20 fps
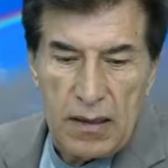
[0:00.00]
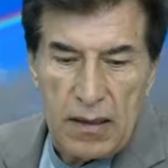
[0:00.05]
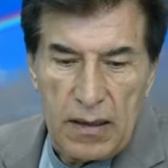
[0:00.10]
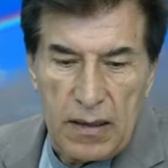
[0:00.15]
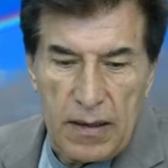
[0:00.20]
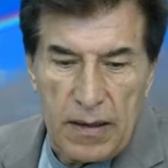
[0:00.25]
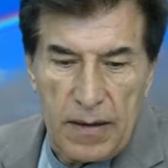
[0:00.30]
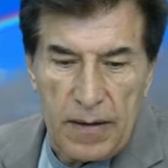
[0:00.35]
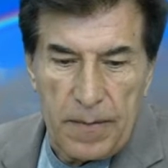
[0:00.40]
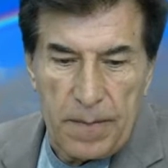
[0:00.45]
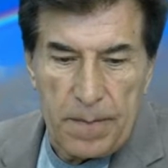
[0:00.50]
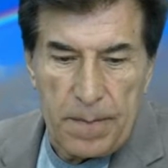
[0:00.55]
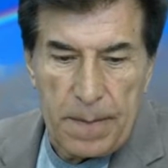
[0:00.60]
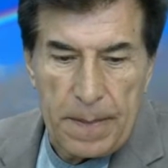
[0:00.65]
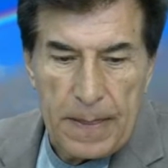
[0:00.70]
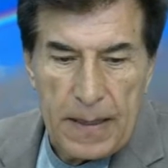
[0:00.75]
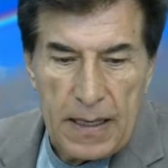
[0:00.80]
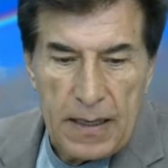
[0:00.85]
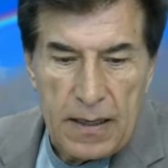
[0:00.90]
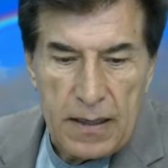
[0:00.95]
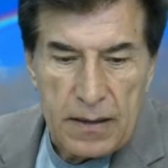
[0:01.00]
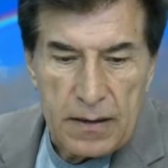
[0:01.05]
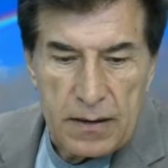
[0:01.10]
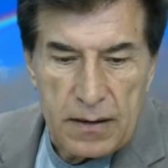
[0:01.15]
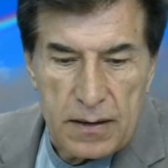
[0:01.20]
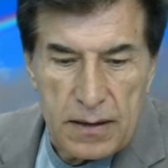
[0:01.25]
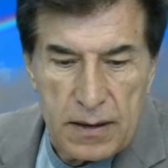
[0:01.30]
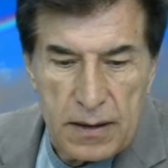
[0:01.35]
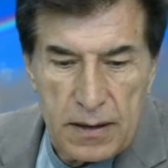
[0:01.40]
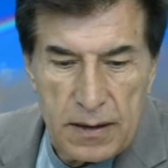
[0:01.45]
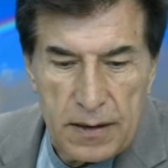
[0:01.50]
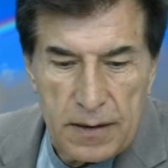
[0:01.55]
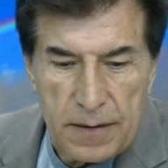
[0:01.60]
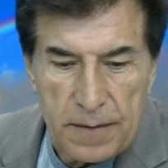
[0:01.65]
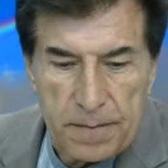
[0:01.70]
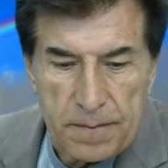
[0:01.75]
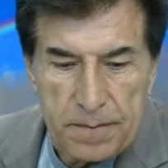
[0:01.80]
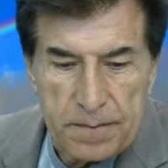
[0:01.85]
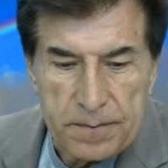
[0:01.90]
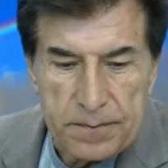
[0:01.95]
Um, the
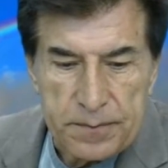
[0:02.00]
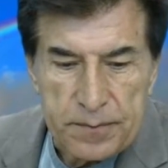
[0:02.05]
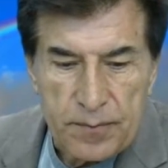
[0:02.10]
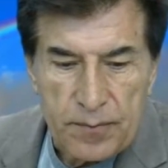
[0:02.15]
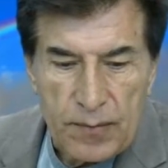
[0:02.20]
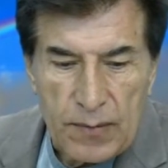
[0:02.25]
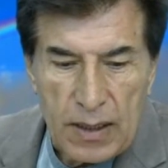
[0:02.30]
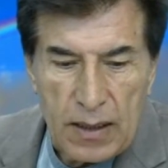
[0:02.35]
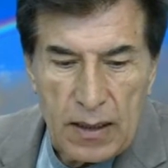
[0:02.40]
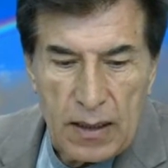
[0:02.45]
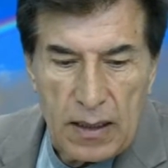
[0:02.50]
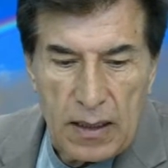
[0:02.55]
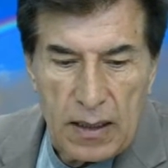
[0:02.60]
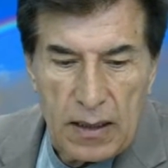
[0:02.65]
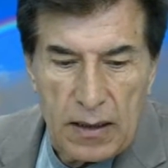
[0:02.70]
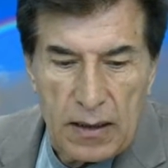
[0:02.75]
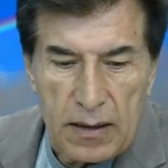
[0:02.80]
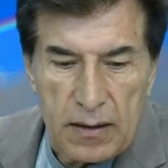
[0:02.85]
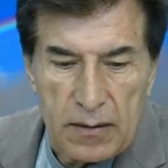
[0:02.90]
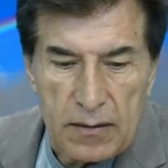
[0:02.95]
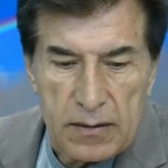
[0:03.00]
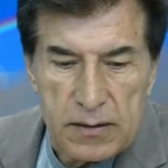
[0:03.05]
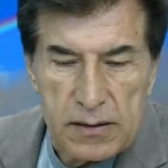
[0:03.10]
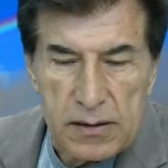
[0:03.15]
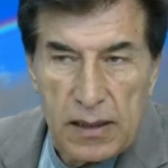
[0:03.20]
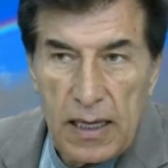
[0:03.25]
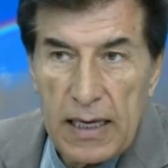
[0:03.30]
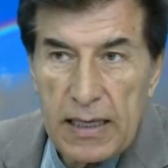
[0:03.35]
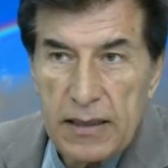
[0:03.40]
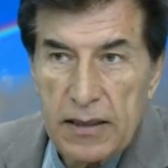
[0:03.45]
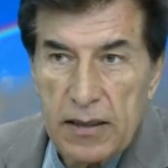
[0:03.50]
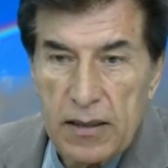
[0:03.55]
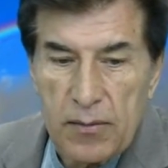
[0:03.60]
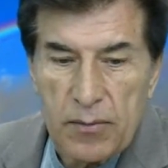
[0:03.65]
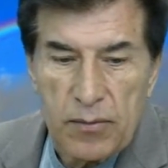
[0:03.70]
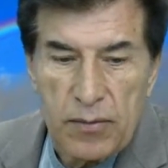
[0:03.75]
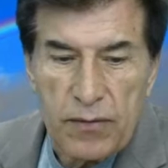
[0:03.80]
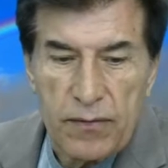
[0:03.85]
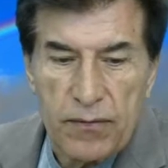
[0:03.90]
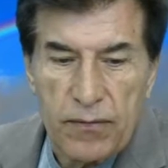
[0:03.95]
um, uh, slide
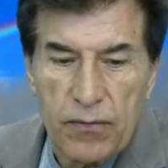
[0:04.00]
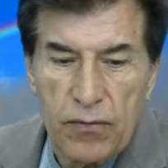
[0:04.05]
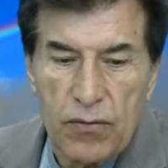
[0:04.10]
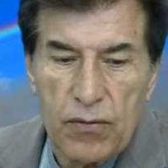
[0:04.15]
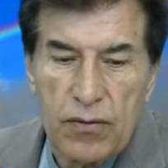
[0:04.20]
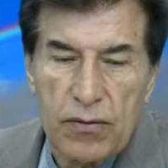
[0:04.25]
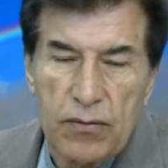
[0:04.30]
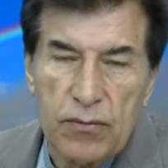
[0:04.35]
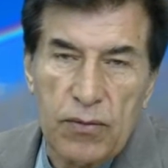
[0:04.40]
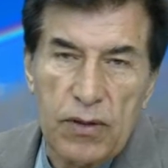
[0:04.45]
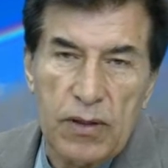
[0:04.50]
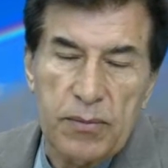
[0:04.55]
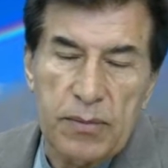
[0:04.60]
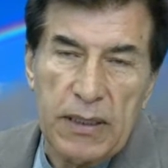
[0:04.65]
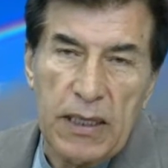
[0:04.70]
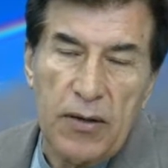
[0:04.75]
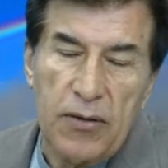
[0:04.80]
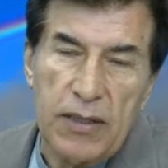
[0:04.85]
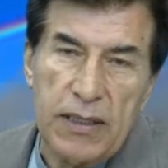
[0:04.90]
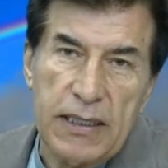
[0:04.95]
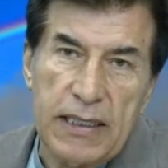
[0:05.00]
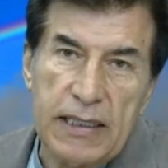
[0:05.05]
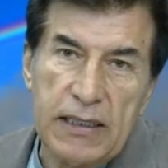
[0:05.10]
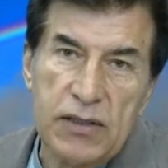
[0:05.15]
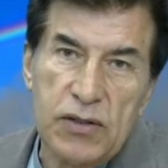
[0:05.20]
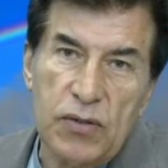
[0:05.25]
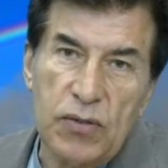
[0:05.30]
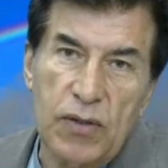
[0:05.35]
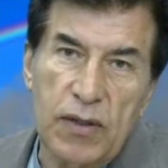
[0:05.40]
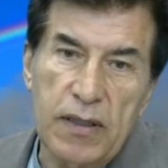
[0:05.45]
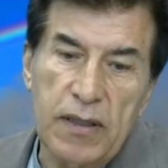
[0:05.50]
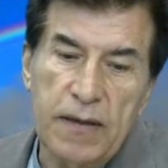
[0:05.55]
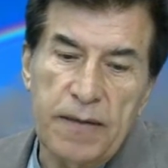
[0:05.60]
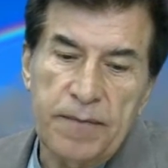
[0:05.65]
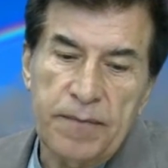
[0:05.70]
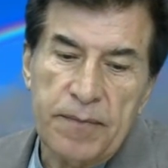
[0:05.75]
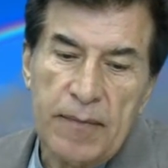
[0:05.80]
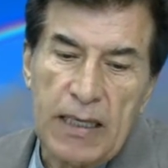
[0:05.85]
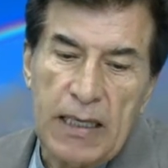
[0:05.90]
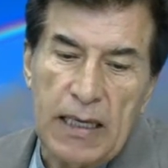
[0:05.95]
number four will be our next one,
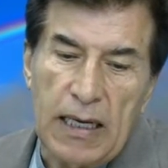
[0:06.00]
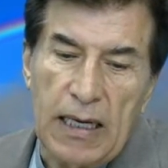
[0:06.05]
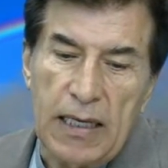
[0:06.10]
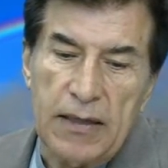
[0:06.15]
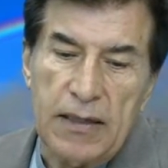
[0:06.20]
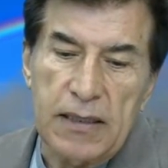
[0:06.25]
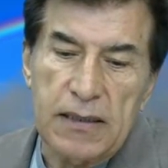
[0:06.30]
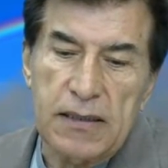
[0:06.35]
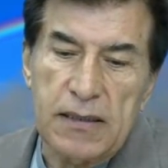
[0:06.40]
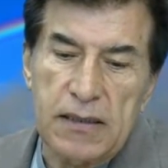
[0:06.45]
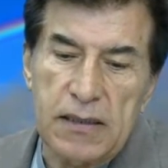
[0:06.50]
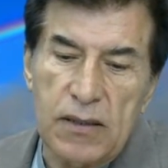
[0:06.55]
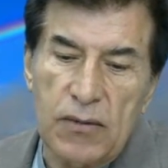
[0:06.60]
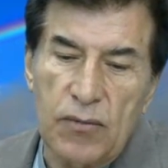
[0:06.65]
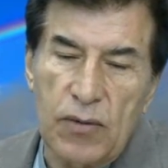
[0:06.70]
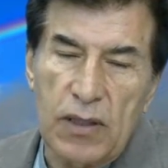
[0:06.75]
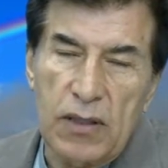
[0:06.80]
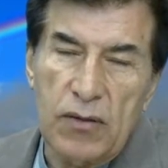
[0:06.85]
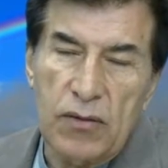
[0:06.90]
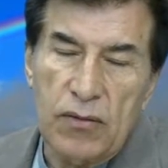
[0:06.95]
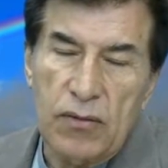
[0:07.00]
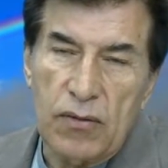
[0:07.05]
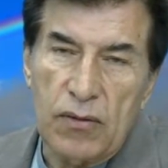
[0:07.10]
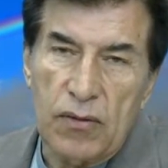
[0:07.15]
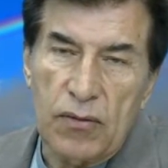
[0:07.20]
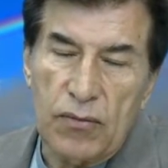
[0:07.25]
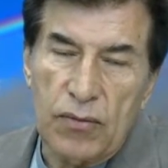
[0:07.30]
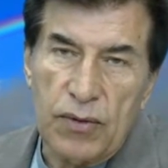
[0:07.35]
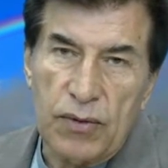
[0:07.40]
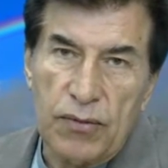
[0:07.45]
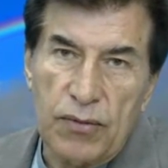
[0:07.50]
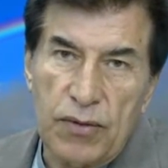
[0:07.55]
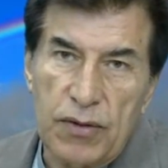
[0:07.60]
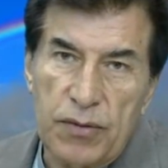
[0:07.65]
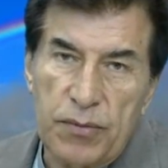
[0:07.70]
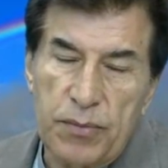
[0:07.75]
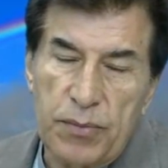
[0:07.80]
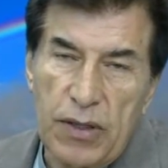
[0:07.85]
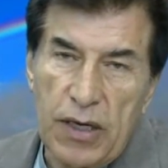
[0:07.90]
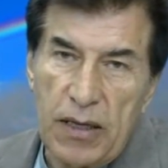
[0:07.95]
and this is the one where we're
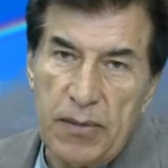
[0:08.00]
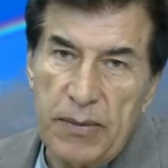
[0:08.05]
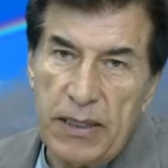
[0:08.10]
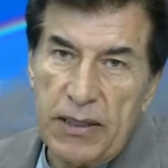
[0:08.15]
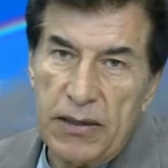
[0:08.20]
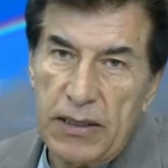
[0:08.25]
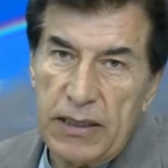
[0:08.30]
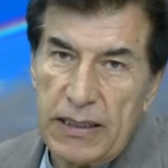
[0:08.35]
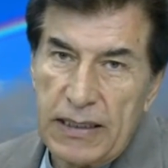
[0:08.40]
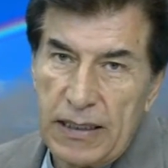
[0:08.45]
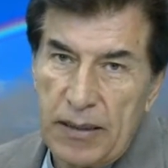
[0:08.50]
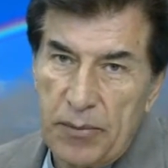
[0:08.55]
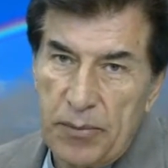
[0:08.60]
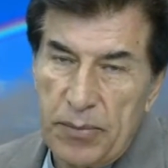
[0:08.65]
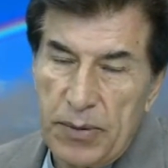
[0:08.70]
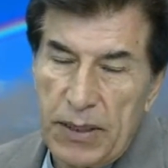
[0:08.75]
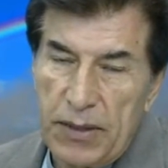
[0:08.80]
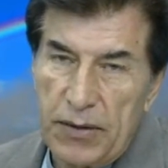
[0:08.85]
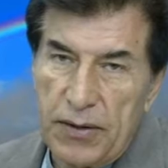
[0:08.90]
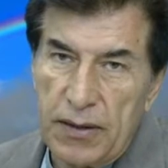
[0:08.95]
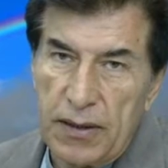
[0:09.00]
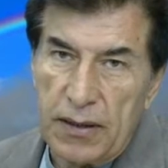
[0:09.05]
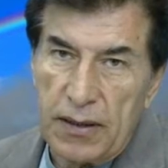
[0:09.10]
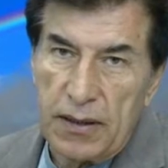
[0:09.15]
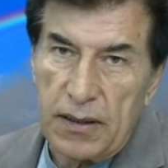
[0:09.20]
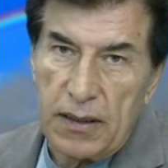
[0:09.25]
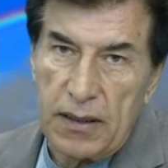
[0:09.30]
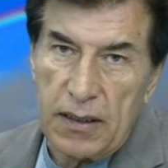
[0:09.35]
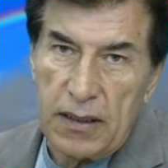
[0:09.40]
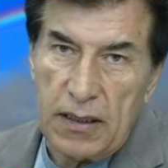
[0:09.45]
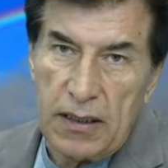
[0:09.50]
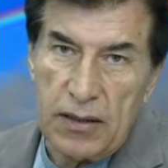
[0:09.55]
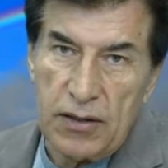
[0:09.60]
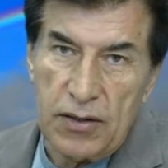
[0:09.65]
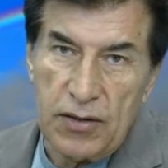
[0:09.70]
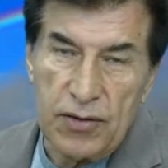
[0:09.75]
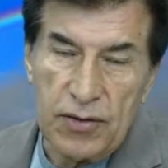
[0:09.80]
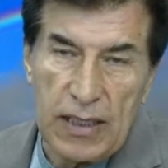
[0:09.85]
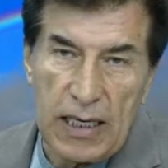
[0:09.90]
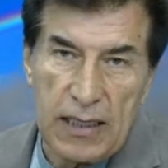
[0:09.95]
primarily comparing uh,
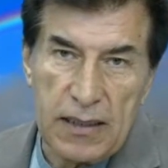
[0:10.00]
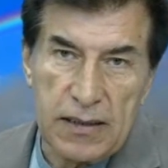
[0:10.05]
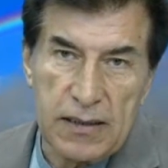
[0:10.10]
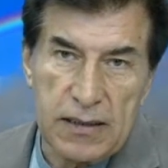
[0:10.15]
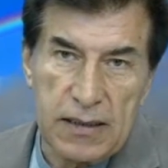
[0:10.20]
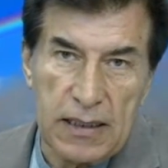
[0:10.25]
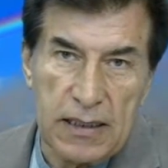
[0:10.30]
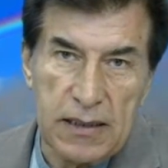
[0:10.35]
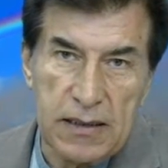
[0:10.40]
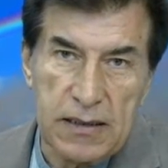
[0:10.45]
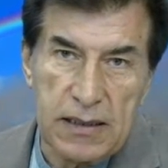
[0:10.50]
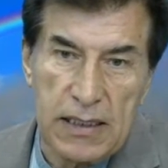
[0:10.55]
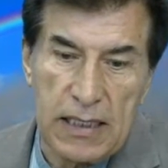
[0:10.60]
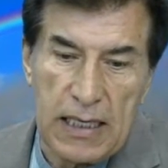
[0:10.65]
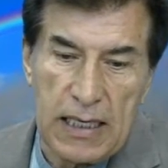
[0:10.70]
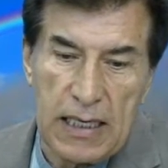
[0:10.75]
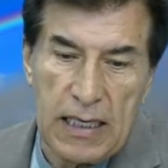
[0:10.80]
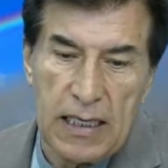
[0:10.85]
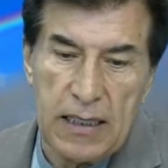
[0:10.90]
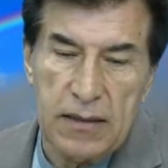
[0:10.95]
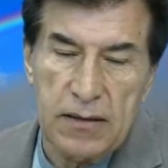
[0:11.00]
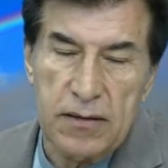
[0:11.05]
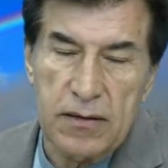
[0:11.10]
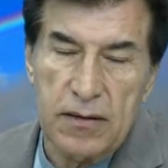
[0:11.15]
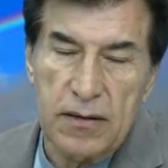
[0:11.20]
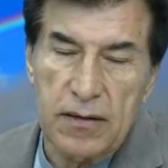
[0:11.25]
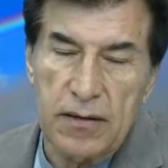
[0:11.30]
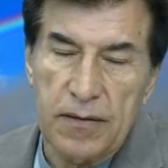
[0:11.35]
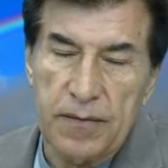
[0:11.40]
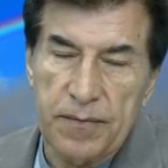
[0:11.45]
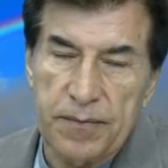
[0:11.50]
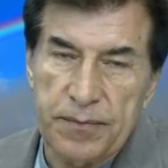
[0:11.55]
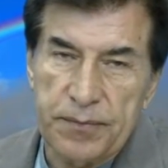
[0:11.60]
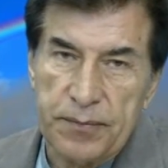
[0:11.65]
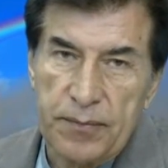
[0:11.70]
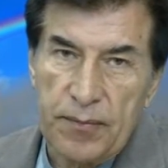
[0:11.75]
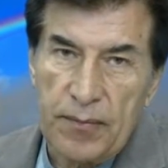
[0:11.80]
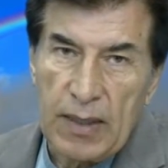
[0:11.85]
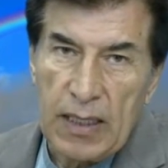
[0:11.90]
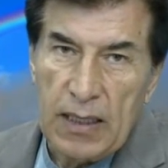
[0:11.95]
the United States and um,
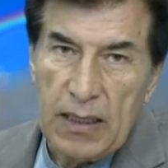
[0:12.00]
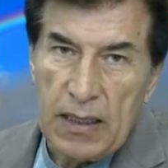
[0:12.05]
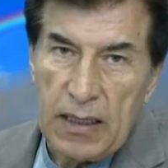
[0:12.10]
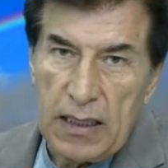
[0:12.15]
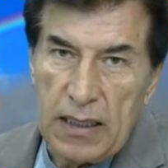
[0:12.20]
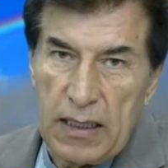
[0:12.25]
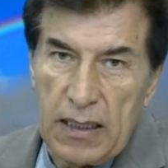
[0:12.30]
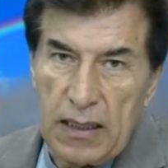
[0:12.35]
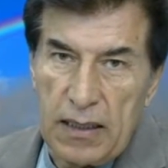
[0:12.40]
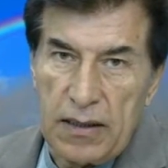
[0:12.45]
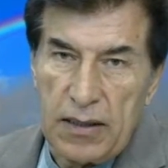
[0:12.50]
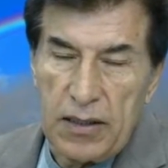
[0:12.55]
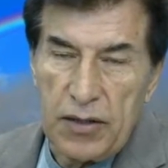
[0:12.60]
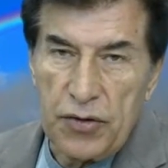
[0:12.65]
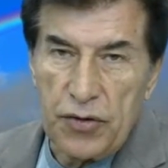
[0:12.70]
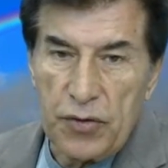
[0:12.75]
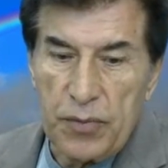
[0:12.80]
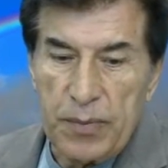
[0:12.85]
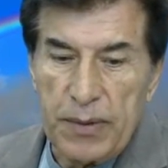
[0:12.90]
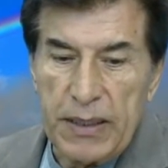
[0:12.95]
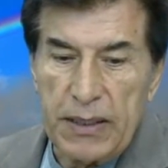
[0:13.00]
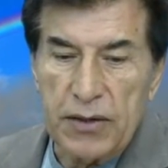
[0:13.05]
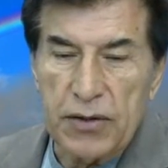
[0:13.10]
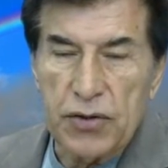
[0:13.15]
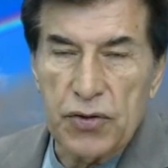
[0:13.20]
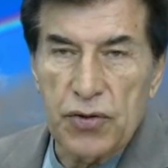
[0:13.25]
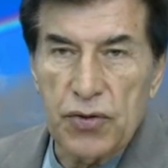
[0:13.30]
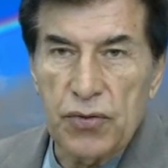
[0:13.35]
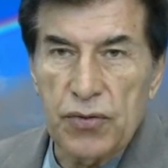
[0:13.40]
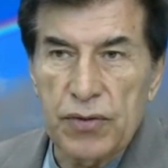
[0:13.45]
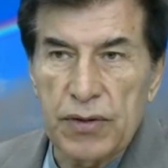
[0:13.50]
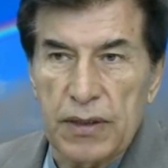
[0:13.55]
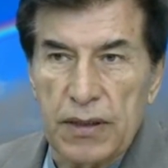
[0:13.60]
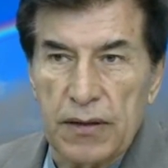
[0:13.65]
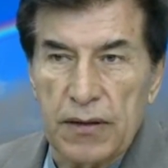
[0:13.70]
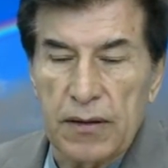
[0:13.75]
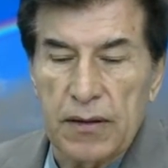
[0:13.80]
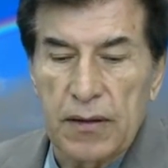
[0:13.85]
the European Union.